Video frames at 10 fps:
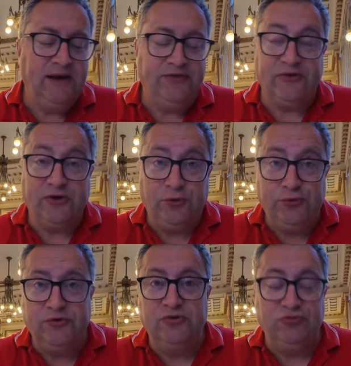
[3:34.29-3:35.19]
It's a
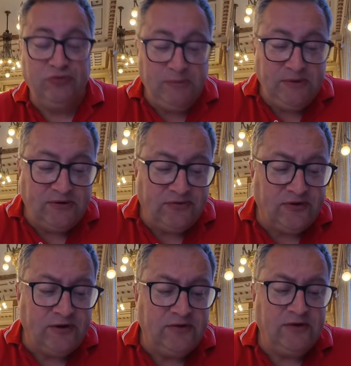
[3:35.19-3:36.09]
cold and creamy
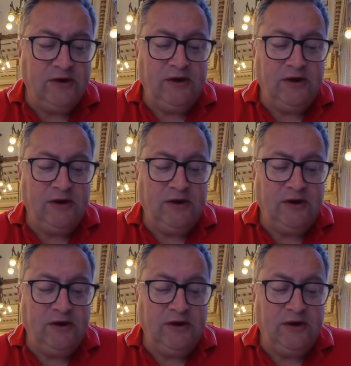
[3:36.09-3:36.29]
dessert,